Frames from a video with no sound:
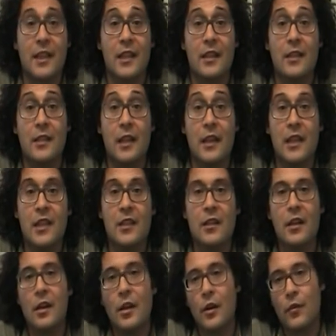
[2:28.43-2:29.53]
Second, the
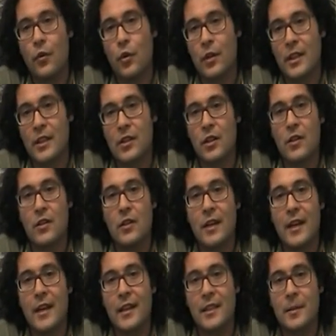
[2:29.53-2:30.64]
need for external